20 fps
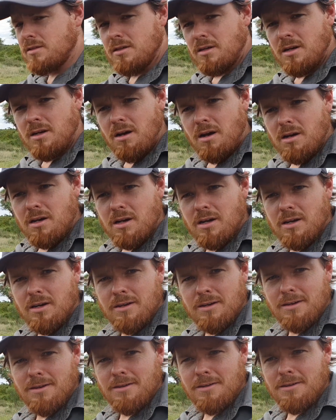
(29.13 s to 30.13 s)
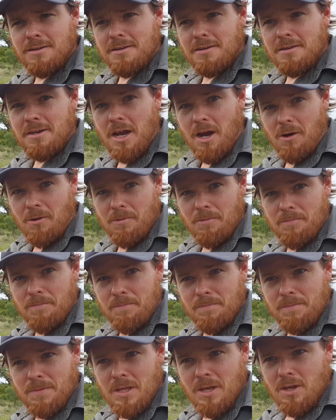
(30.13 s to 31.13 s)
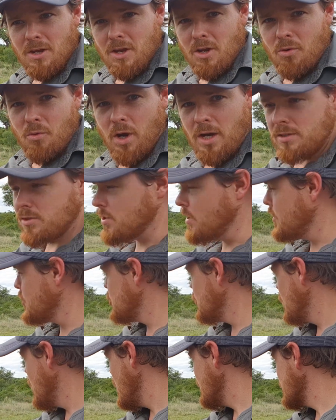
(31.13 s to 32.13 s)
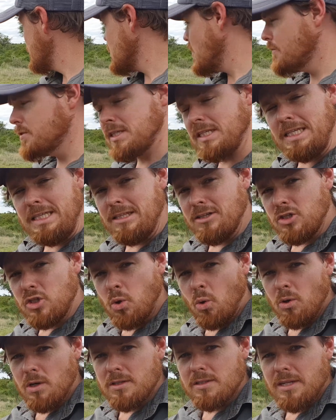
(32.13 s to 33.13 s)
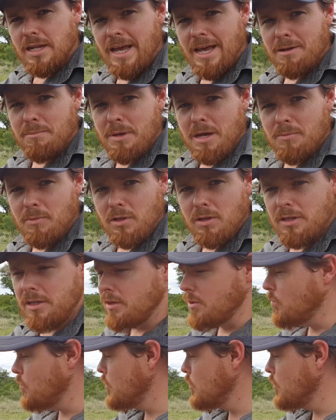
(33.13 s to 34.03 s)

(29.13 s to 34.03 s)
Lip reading: the clock now. Right, so the giraffe is obviously the tallest land mammal in the